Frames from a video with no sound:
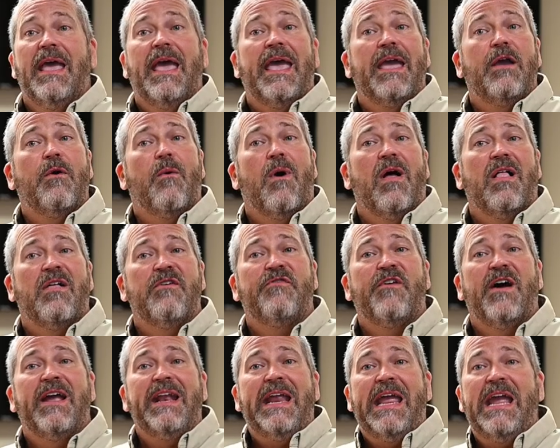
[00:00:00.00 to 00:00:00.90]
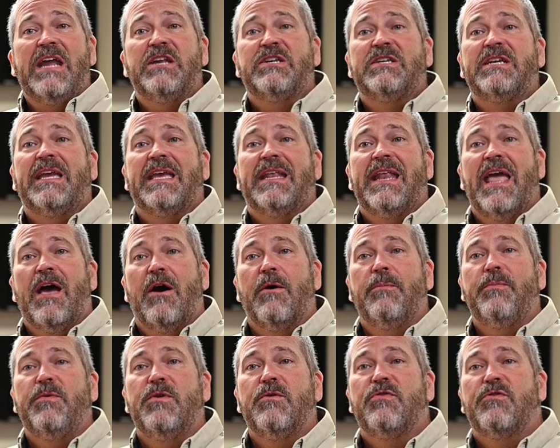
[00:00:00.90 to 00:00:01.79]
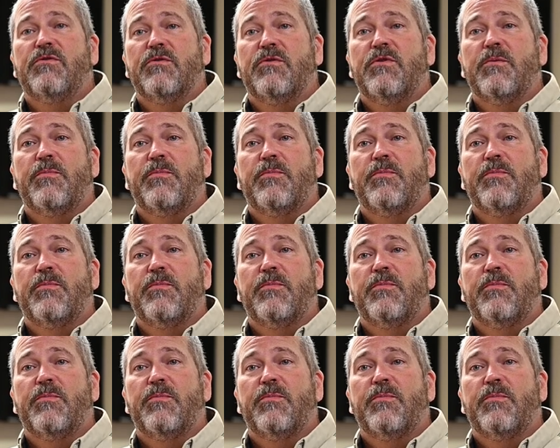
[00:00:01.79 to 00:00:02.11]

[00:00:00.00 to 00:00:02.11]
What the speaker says: A qualified agent can help you through the